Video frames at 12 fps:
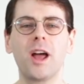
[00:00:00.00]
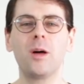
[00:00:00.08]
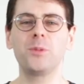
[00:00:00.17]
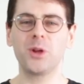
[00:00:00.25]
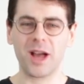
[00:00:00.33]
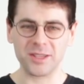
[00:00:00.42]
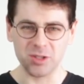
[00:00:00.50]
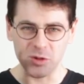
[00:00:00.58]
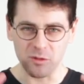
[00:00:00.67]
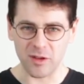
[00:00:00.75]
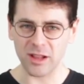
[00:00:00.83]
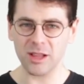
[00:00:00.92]
to help you guys
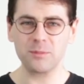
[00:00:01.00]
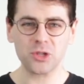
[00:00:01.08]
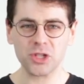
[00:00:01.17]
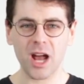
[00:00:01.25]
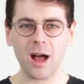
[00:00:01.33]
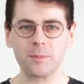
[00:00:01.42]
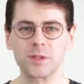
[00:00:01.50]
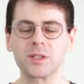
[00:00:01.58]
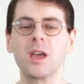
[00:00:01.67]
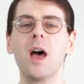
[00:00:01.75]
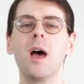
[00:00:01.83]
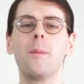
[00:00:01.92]
develop
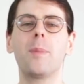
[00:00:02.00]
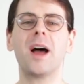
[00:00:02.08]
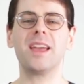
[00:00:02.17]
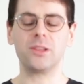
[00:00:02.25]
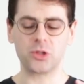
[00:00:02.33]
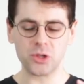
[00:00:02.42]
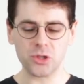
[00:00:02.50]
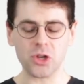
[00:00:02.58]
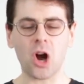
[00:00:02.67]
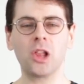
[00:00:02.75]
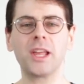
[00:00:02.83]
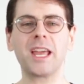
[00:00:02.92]
chops by
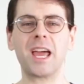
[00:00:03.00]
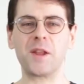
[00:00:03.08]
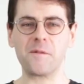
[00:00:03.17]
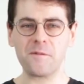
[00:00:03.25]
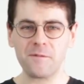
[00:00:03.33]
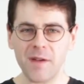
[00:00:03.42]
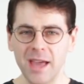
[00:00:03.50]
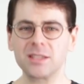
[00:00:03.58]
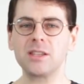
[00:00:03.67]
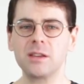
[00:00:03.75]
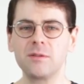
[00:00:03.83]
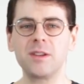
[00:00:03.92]
installing an
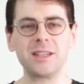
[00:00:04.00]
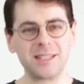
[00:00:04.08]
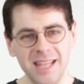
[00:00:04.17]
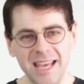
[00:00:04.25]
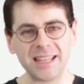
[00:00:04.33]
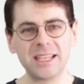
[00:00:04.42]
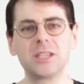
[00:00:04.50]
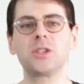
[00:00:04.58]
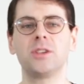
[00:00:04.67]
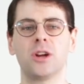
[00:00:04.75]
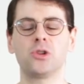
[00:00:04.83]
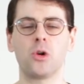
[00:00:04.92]
effective daily
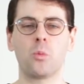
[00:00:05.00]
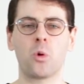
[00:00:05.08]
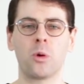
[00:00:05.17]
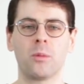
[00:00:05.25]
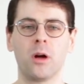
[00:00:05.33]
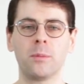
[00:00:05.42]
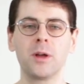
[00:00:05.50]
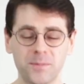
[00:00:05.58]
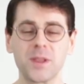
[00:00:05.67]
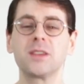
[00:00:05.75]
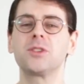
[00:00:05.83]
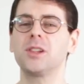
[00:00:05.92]
snare drum warm-up.
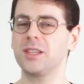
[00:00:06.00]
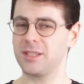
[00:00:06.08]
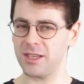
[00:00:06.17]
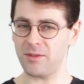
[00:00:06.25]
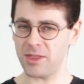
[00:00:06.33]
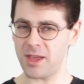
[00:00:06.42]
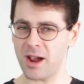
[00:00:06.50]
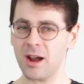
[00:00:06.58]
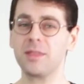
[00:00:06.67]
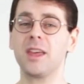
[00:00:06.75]
So let's leave it there.